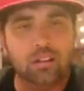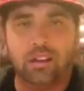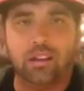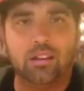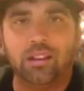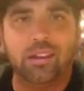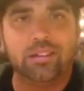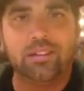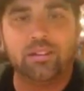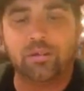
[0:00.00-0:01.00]
like
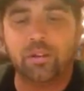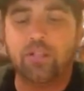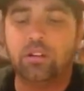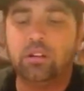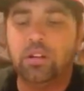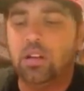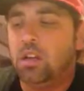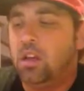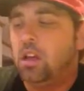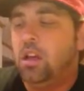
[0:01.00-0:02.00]
Kleenexes or whatever.
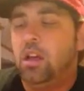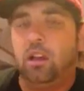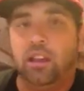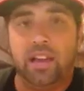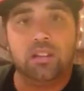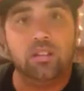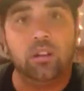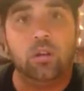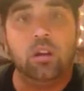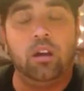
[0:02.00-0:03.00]

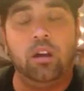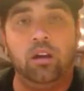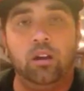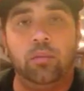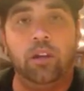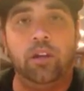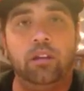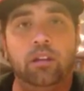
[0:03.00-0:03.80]
Lastly, um, uh,